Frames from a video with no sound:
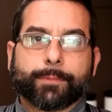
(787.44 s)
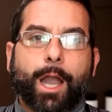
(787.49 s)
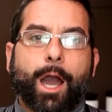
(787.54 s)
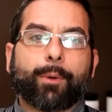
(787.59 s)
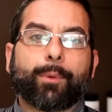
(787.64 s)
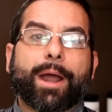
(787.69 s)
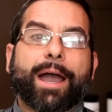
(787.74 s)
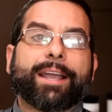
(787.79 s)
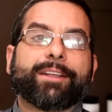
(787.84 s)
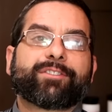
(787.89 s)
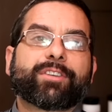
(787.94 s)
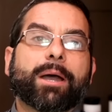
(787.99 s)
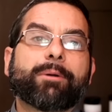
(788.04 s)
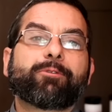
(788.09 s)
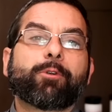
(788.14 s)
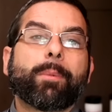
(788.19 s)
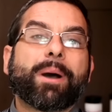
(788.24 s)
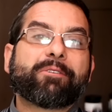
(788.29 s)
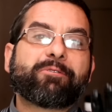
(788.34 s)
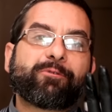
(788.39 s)
All right, time
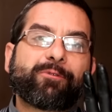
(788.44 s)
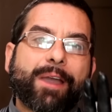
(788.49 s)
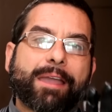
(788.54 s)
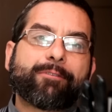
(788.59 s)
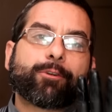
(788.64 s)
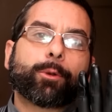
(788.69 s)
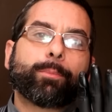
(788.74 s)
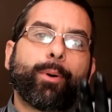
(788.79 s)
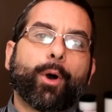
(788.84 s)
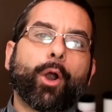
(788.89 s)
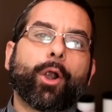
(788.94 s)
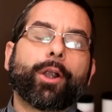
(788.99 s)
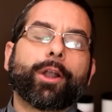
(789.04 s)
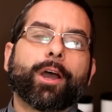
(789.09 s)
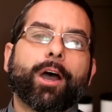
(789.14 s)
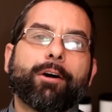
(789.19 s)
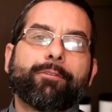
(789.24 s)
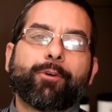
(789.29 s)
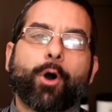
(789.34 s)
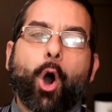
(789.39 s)
for my favorite part
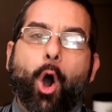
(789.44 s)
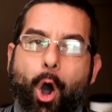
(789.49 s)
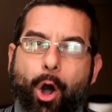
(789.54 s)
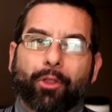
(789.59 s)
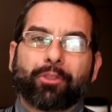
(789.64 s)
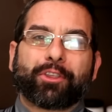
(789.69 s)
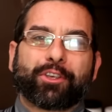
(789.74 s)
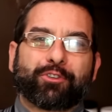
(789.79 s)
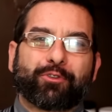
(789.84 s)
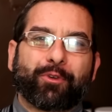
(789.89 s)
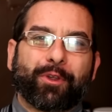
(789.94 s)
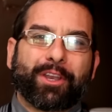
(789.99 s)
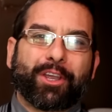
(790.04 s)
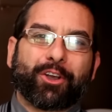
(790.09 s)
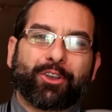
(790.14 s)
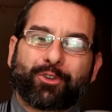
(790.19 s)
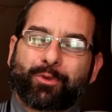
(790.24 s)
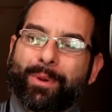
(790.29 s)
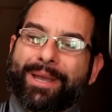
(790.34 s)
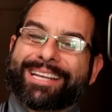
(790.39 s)
of all these
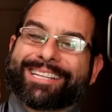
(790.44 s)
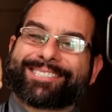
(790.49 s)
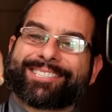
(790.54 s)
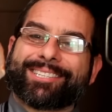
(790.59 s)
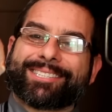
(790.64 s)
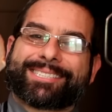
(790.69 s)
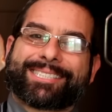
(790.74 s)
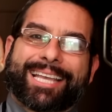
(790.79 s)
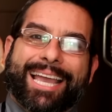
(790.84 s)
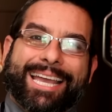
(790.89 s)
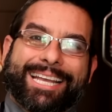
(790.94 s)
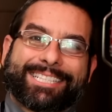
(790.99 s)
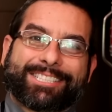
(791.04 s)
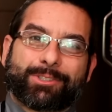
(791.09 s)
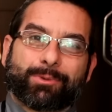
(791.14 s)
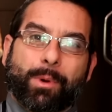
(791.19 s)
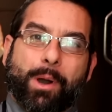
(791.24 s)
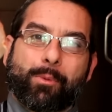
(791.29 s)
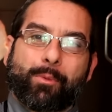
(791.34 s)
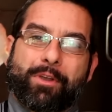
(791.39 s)
videos. We get to taste
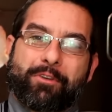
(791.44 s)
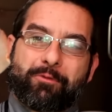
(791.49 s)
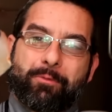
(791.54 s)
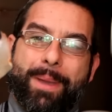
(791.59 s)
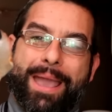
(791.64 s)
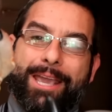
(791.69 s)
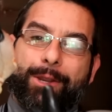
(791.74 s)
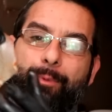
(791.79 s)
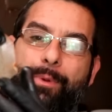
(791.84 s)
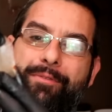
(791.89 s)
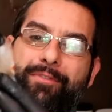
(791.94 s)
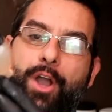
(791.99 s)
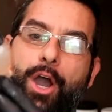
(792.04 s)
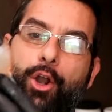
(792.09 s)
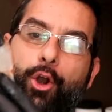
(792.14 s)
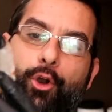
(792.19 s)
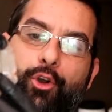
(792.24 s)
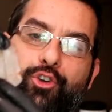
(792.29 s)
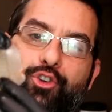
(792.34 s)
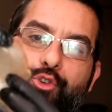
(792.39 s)
what we've made. We've got
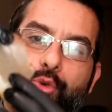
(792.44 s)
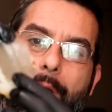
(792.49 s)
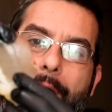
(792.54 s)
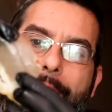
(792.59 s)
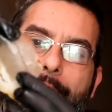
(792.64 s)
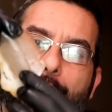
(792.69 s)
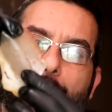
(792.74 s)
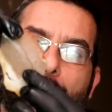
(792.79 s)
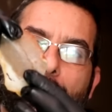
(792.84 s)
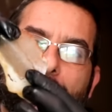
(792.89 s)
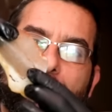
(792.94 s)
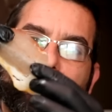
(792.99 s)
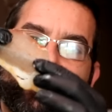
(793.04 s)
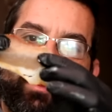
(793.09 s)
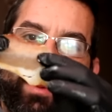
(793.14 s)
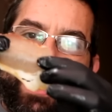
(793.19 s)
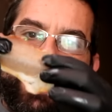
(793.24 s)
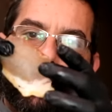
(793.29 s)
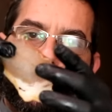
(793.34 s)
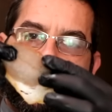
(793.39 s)
our dry cured
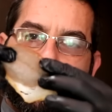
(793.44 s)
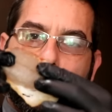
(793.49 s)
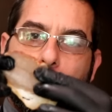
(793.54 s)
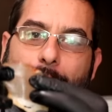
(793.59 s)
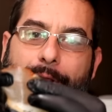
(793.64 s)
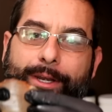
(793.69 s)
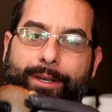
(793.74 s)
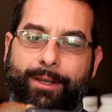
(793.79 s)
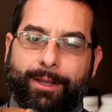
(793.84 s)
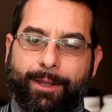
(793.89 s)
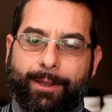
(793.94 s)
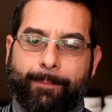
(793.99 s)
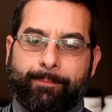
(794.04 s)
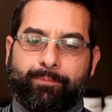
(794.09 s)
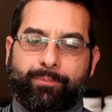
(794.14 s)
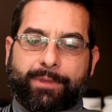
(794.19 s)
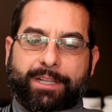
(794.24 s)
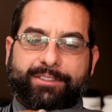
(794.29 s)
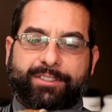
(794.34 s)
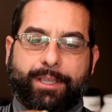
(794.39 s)
Spanish loin.
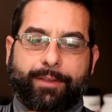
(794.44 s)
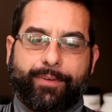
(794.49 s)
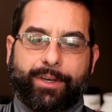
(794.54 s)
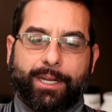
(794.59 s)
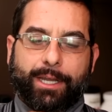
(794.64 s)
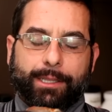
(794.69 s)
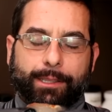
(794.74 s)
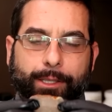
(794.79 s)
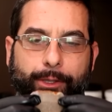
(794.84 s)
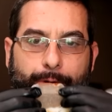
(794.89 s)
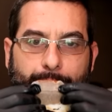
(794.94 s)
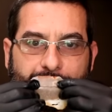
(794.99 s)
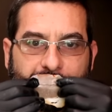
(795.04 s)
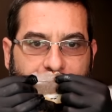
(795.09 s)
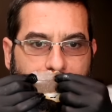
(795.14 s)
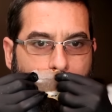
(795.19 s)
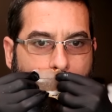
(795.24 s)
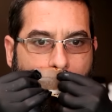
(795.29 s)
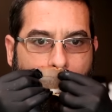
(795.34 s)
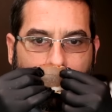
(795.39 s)
Let's give it a little
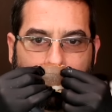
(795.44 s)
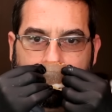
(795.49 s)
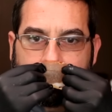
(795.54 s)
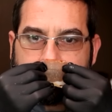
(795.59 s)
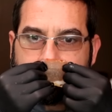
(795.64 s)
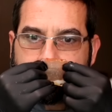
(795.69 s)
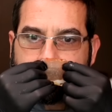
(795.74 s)
smell.